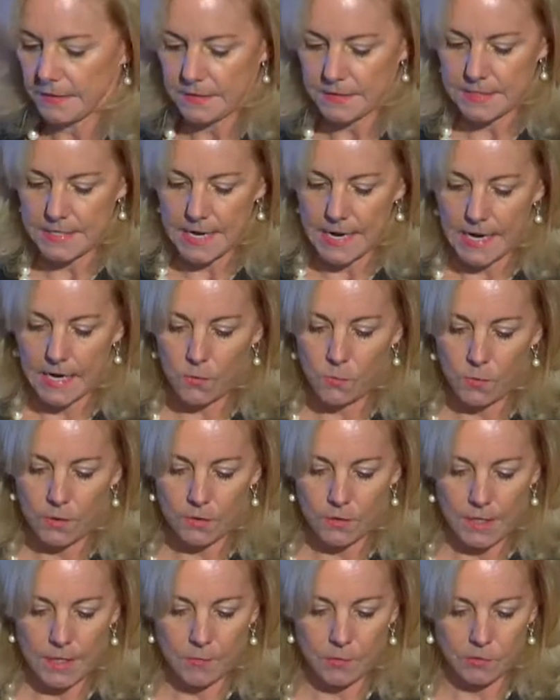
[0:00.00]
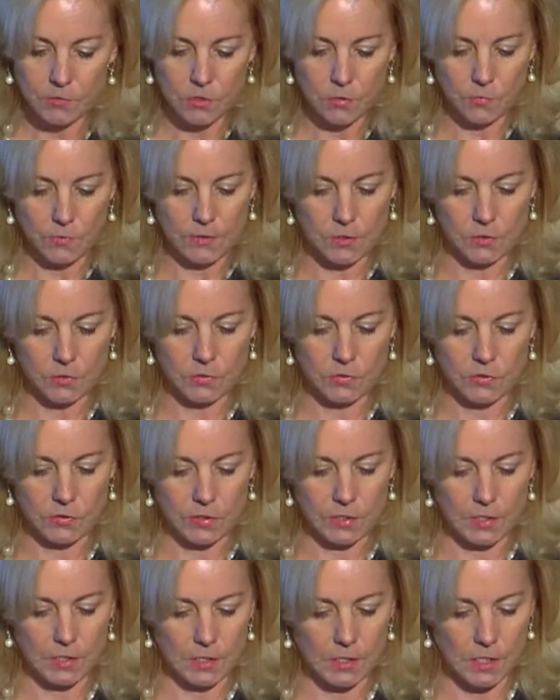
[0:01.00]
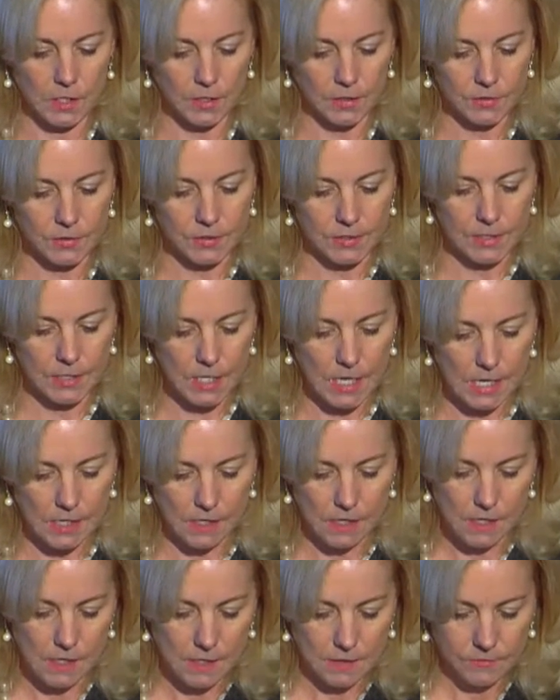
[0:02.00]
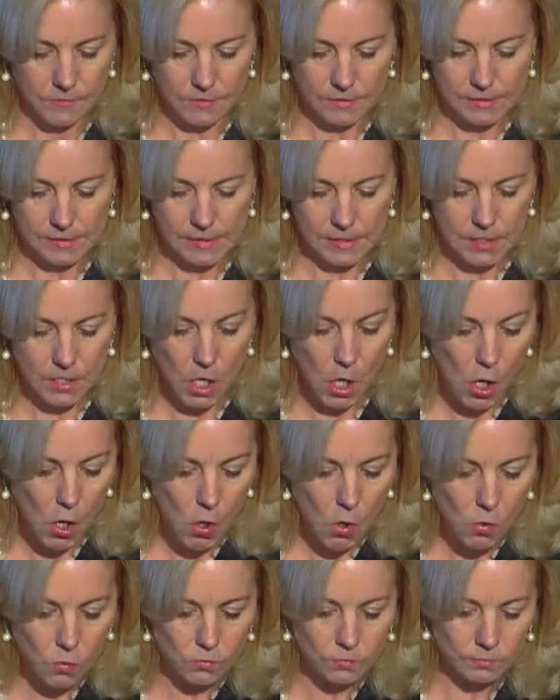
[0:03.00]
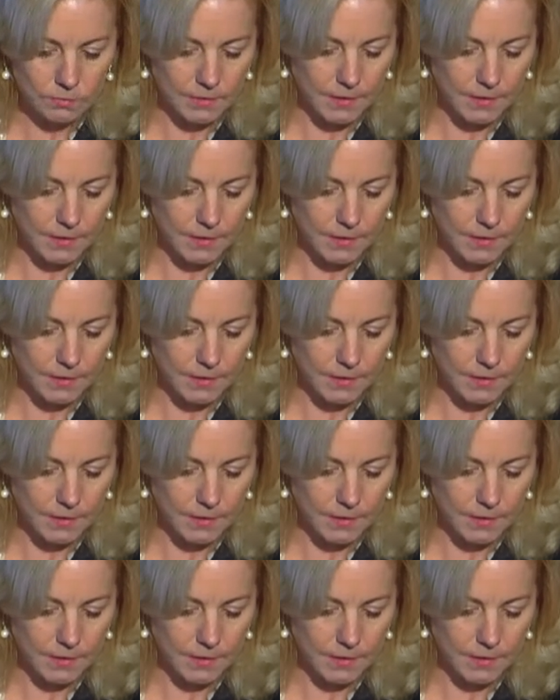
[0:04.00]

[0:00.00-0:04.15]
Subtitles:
the day, we were able to reduce the CO,